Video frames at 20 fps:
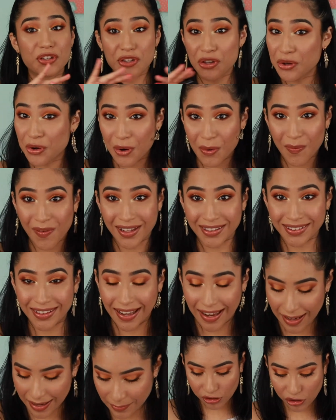You don't want
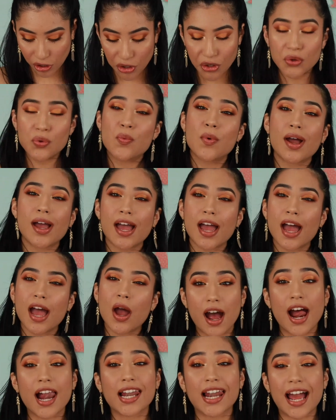that. So you want
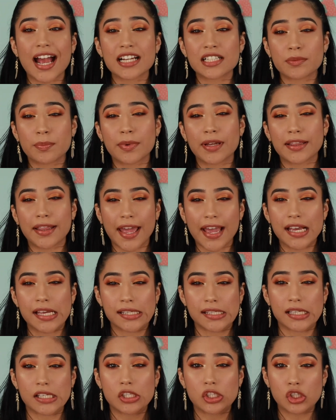a lash band that
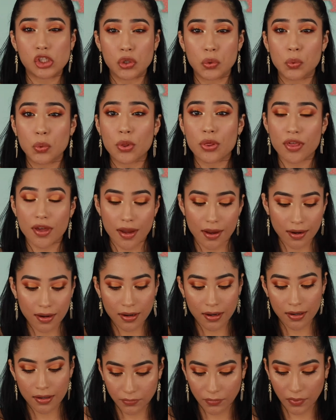isn't too thick.
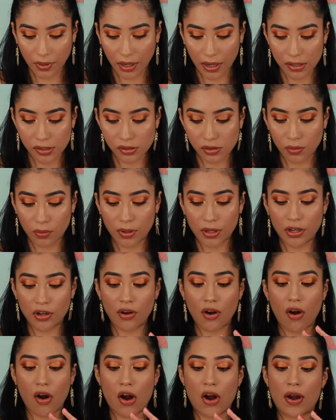Okay, so here
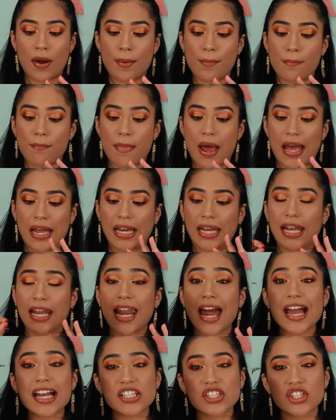are my
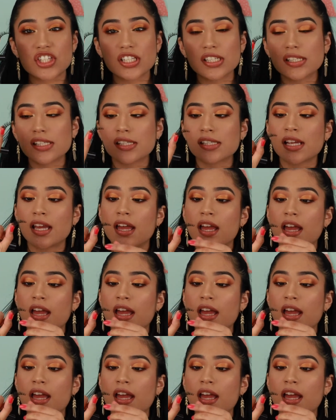lashes.